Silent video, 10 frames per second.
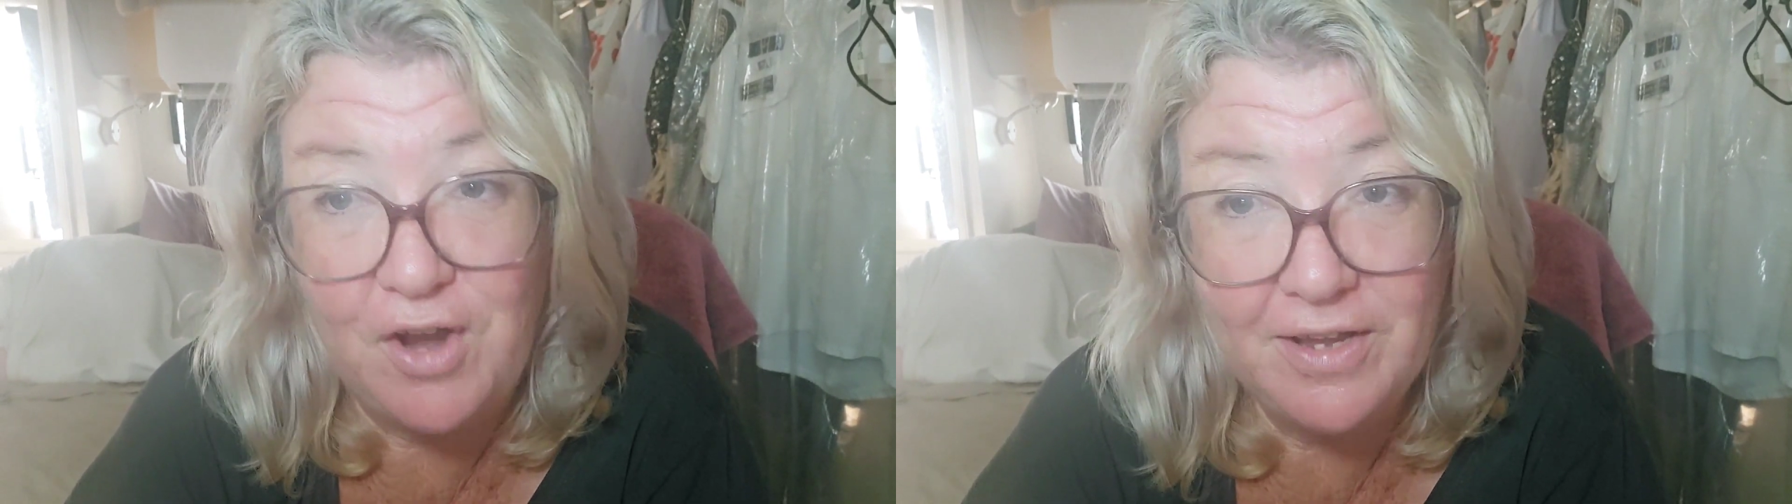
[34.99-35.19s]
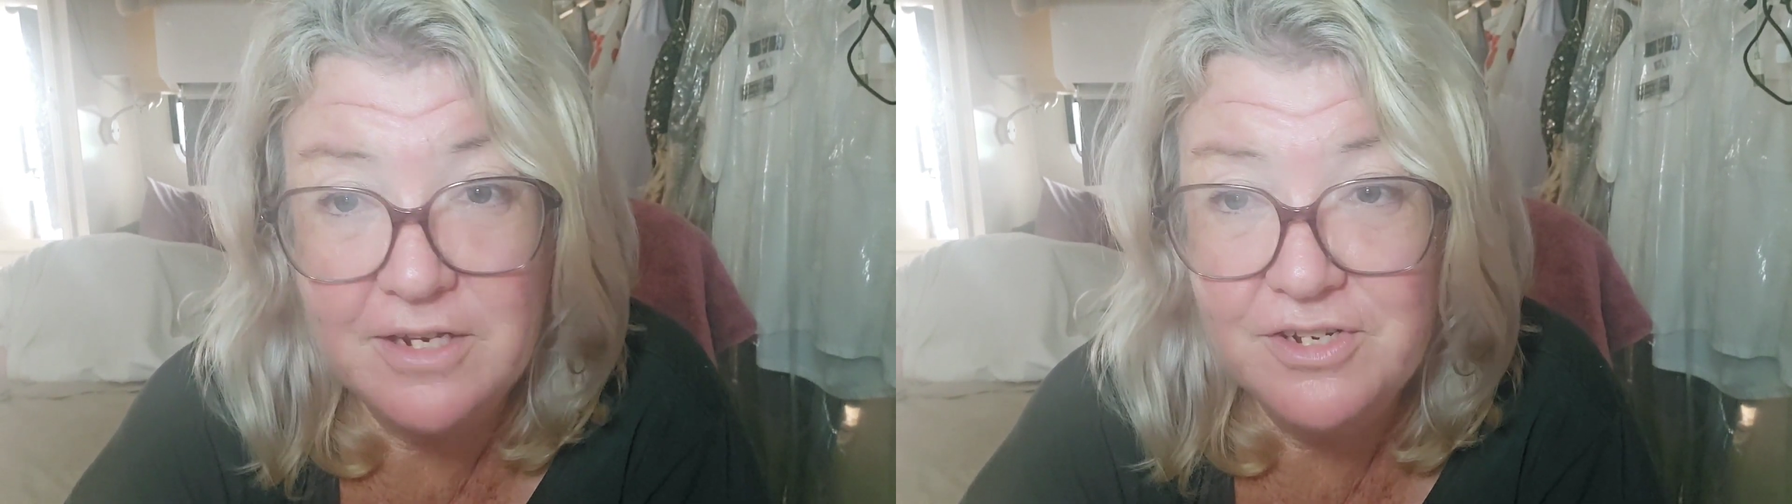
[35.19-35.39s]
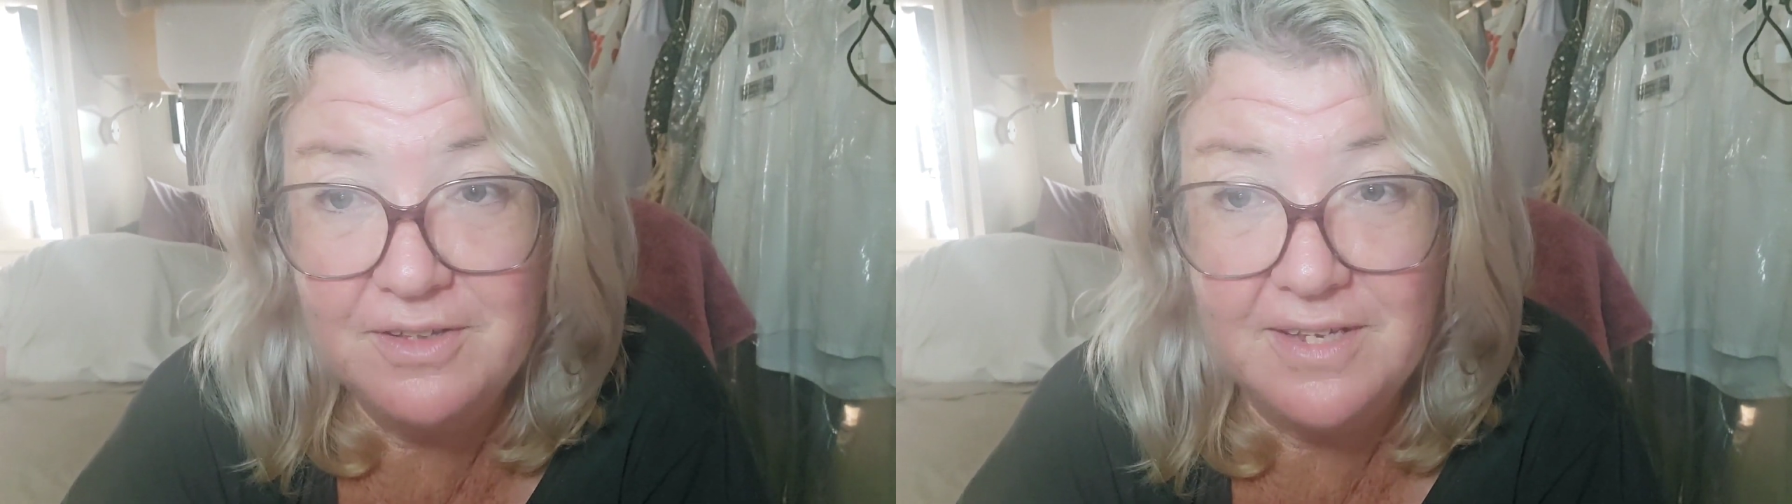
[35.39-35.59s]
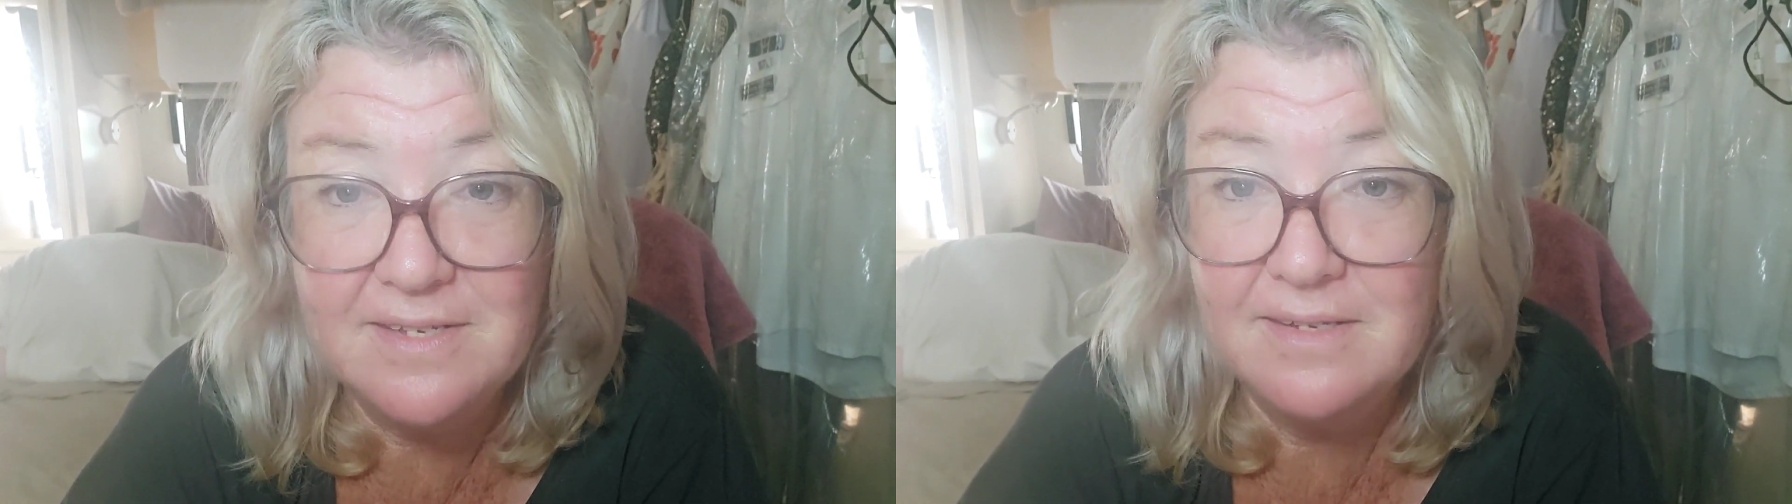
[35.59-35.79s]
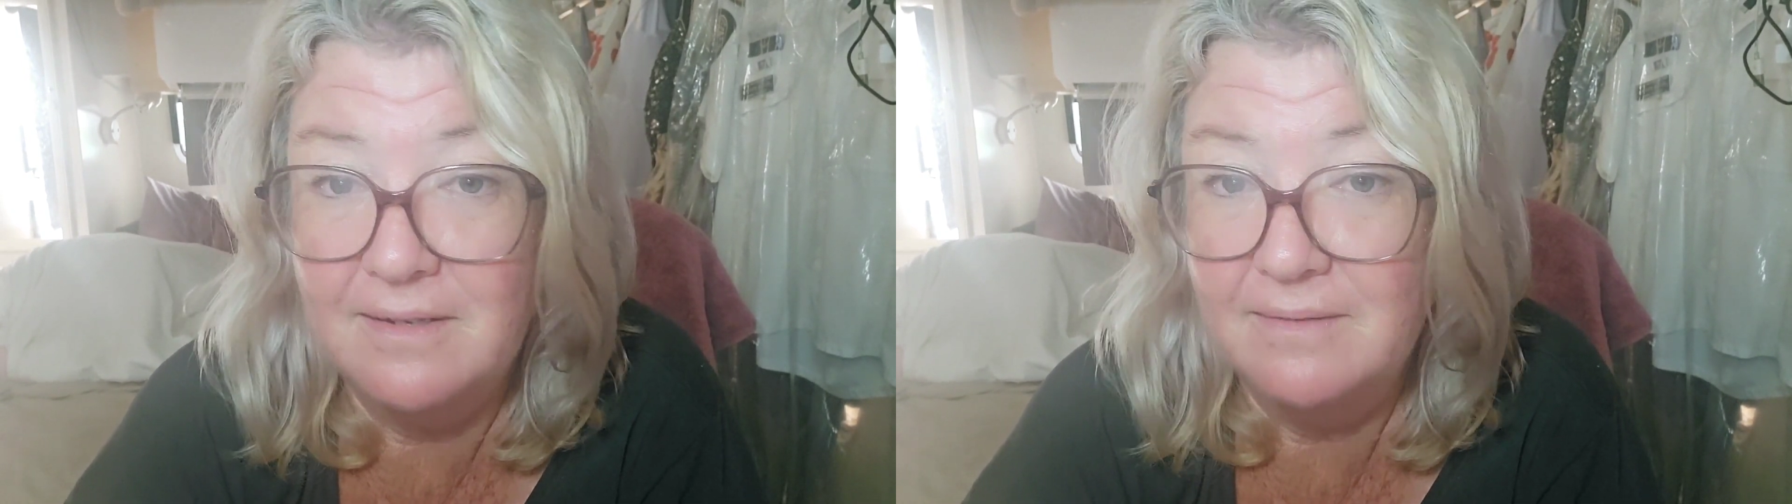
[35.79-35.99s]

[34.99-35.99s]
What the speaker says: can do this,